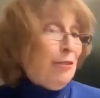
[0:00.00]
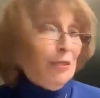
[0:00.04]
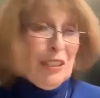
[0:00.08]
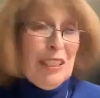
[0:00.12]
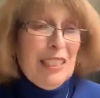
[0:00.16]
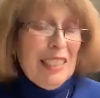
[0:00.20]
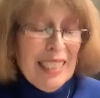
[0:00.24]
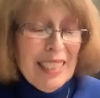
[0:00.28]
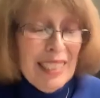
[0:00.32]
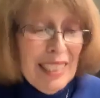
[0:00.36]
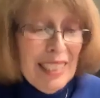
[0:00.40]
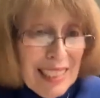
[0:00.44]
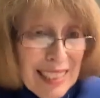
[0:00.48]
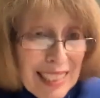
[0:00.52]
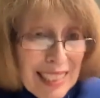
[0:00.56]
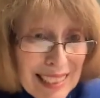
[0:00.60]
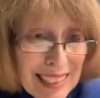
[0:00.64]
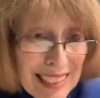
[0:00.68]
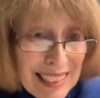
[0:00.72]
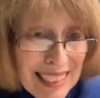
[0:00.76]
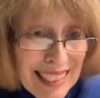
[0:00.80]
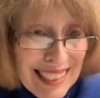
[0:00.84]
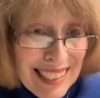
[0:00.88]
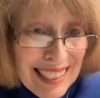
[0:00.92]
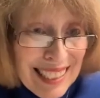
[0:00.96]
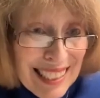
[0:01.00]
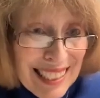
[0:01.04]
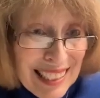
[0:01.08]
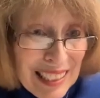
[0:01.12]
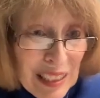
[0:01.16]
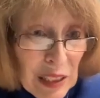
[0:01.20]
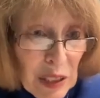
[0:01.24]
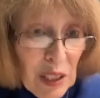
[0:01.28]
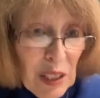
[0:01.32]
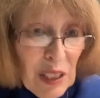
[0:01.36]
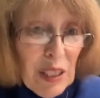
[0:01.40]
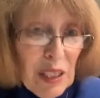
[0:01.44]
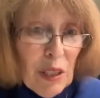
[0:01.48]
resistant
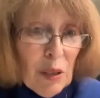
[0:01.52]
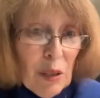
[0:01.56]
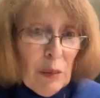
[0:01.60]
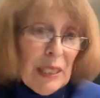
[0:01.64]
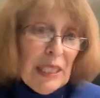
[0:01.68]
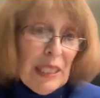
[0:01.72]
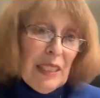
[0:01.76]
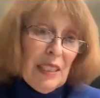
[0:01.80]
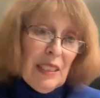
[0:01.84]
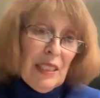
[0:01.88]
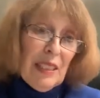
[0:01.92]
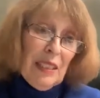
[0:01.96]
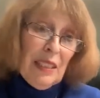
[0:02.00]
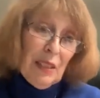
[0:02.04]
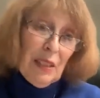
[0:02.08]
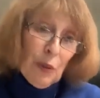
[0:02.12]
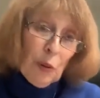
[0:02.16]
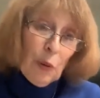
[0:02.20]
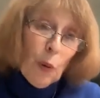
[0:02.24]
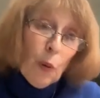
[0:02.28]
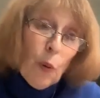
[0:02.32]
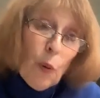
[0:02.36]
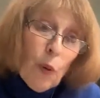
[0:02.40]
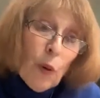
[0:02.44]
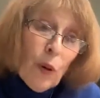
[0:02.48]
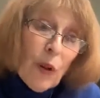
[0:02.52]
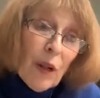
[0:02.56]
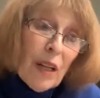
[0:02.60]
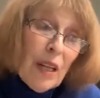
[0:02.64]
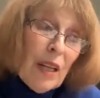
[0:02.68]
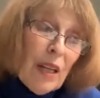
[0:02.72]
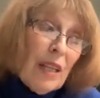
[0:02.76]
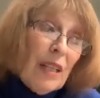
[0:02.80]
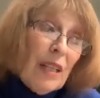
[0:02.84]
to going to school,